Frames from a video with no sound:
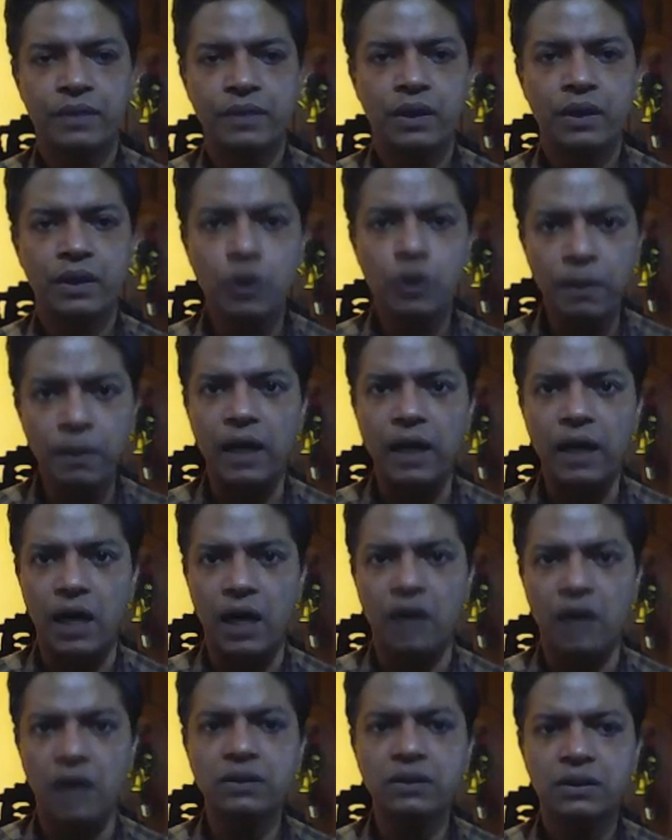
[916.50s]
Kubla
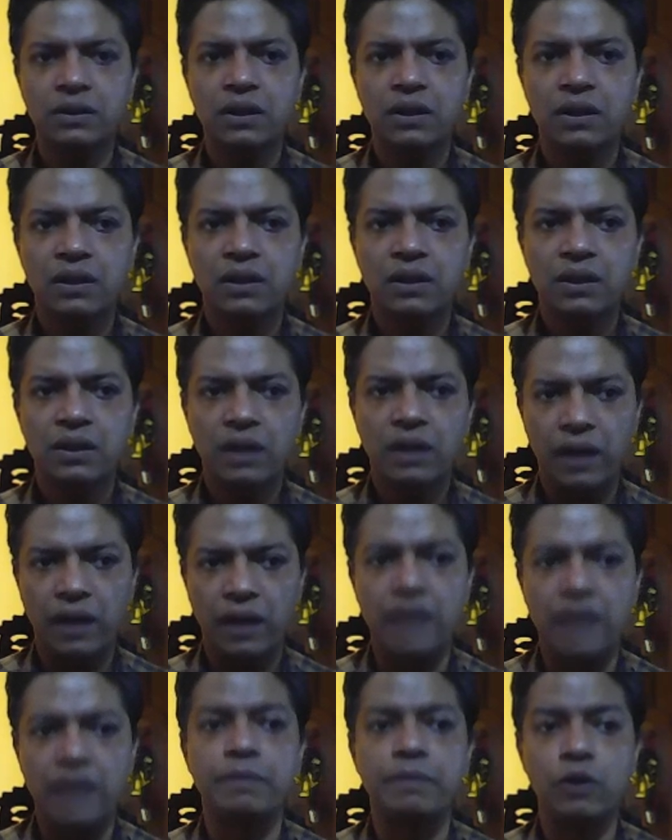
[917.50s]
Khan
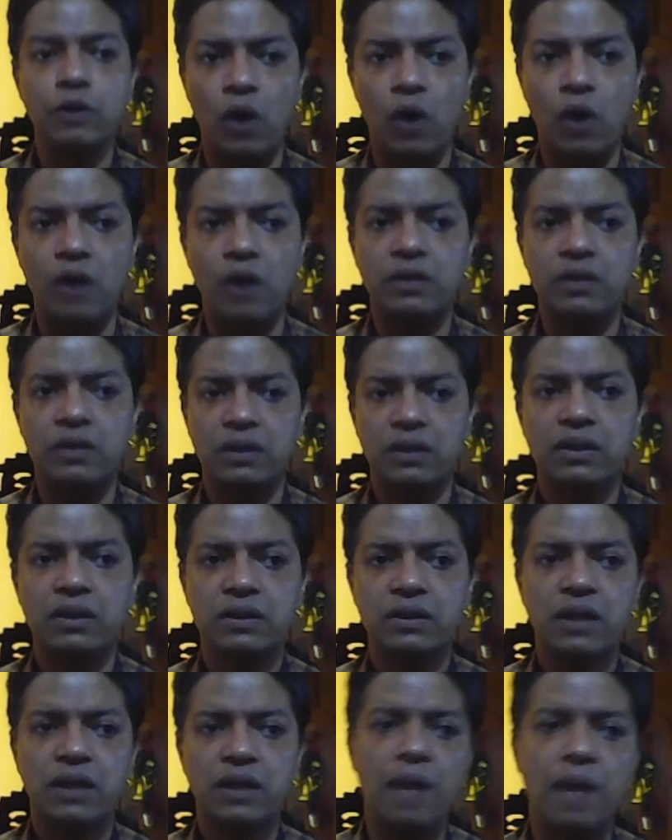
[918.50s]
has been called
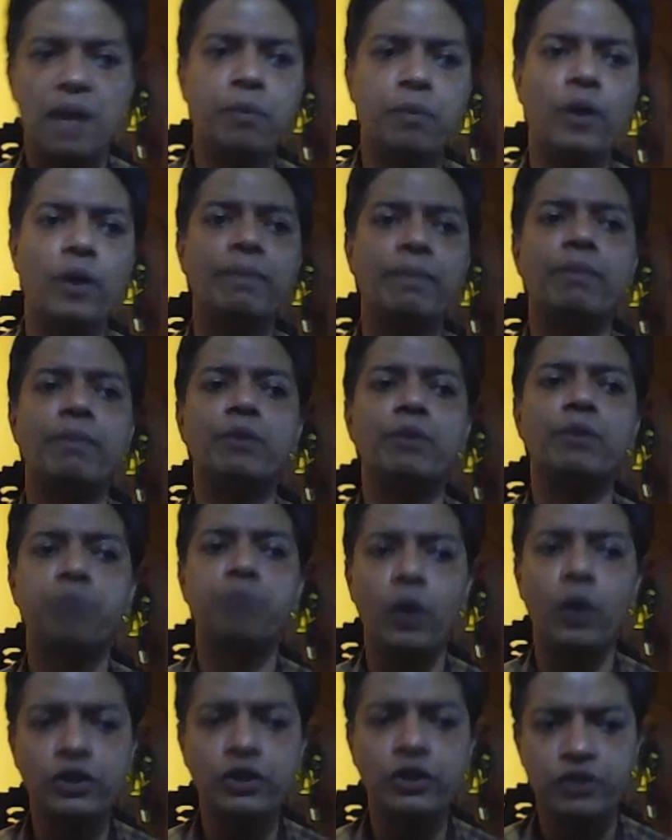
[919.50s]
a poem about
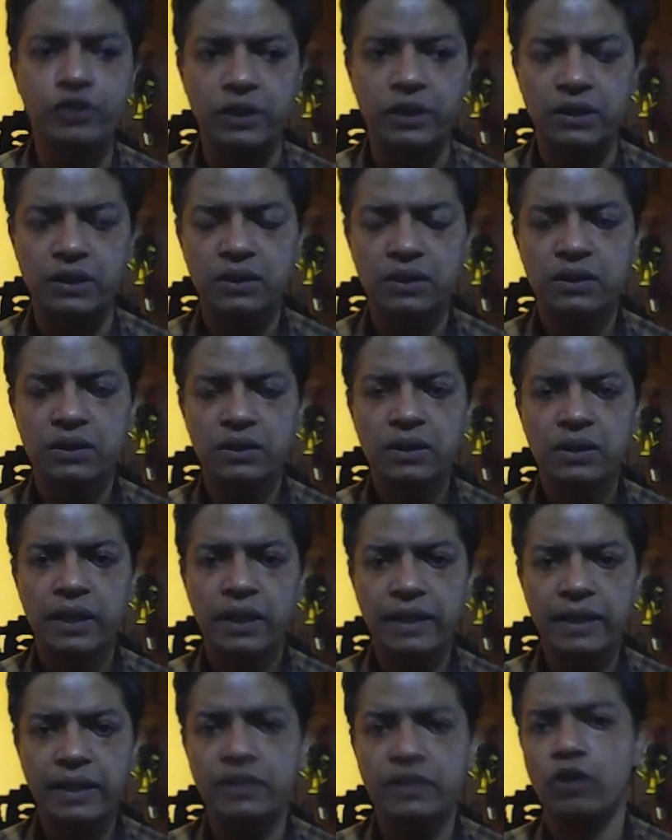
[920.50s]
poetry.
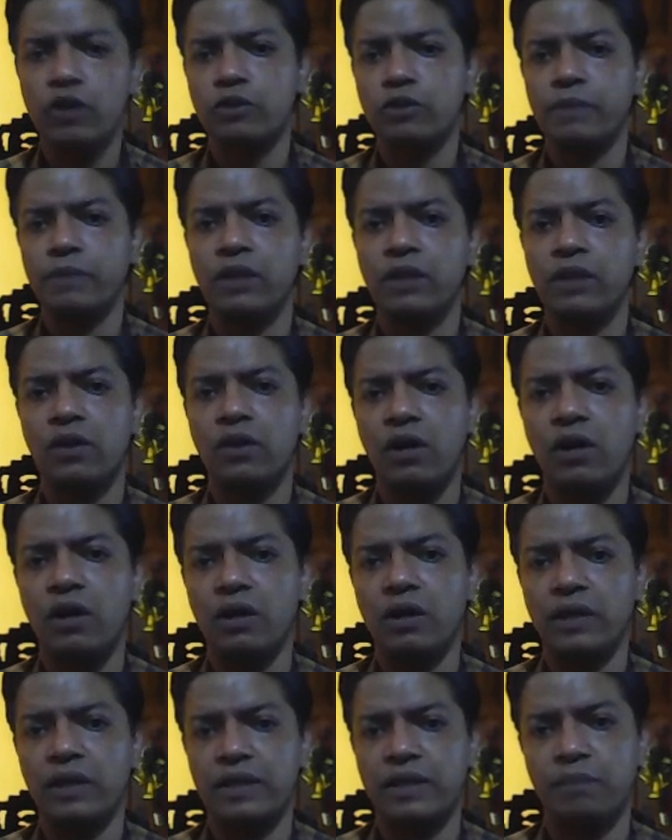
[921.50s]
It has also been
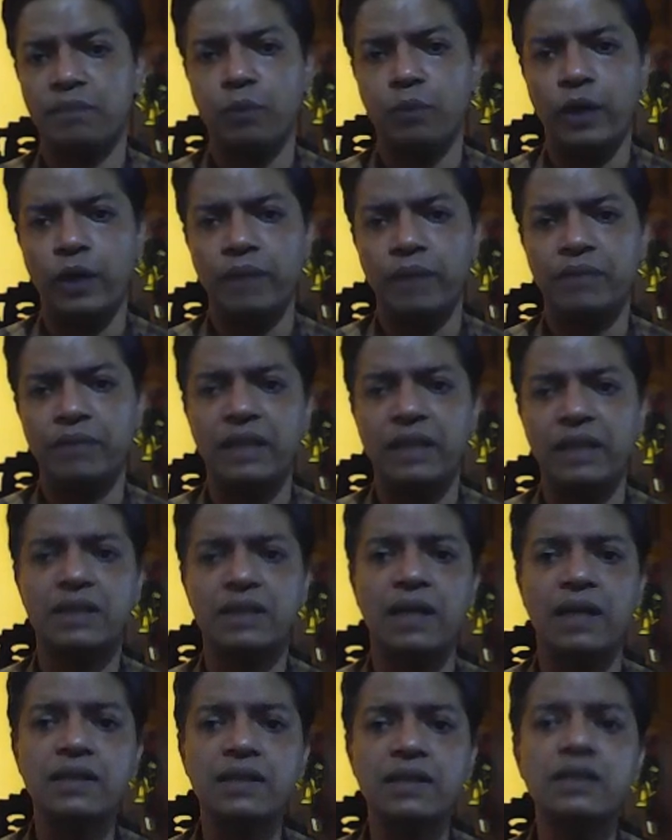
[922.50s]
called as a poem that is
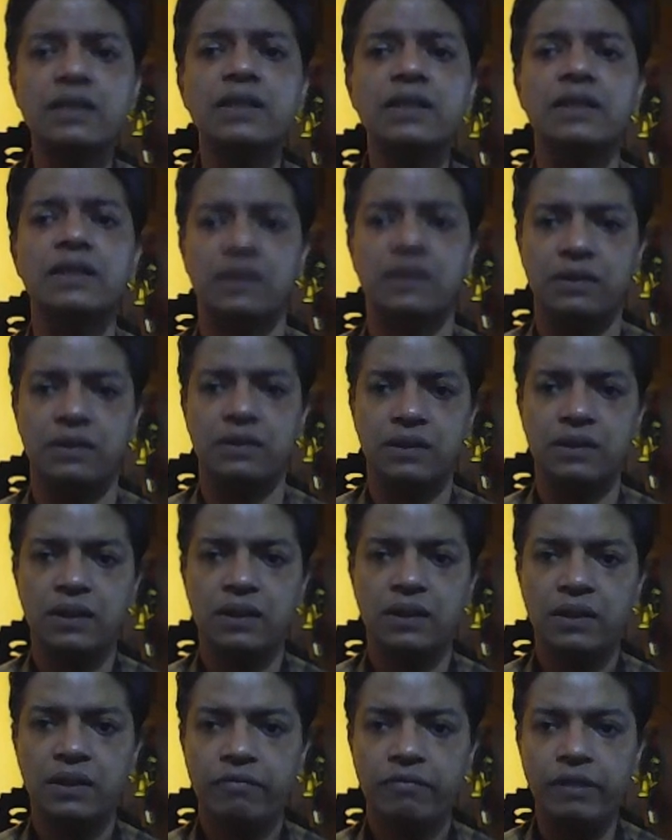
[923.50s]
concerned
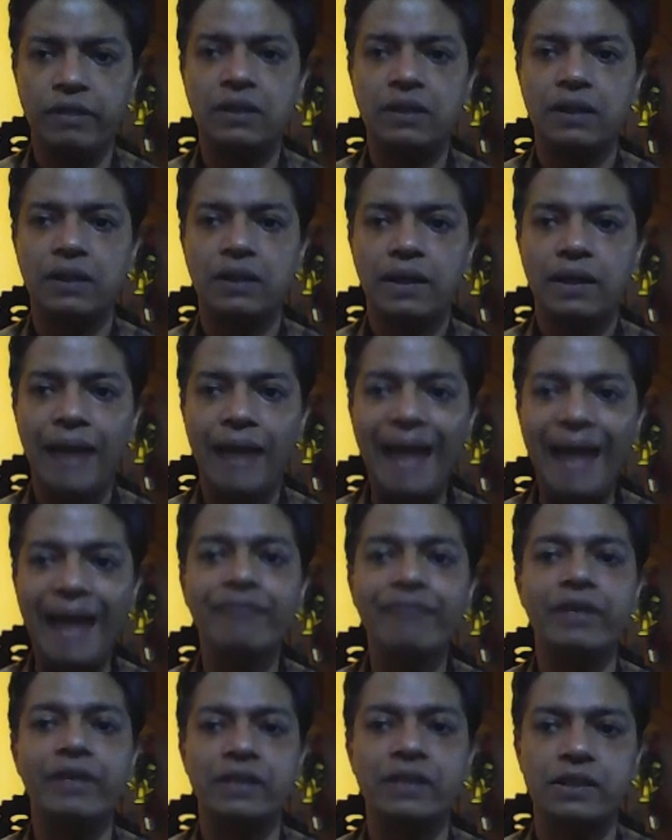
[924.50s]
with
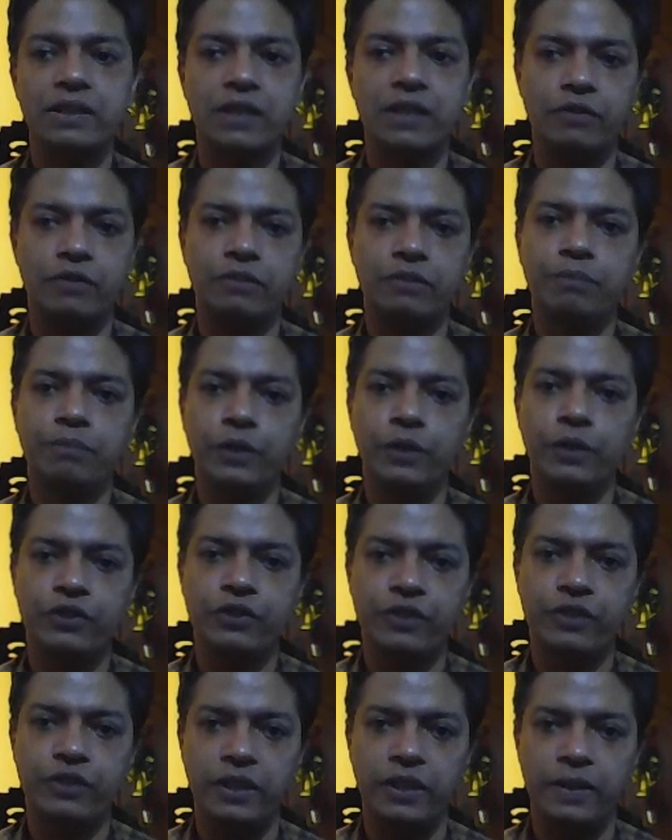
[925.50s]
language and sound of
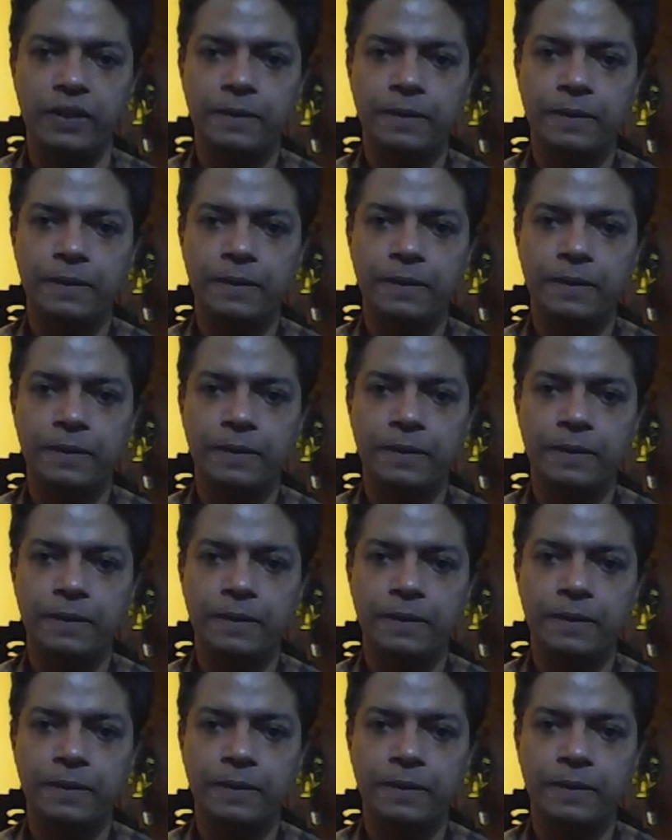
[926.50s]
poetry.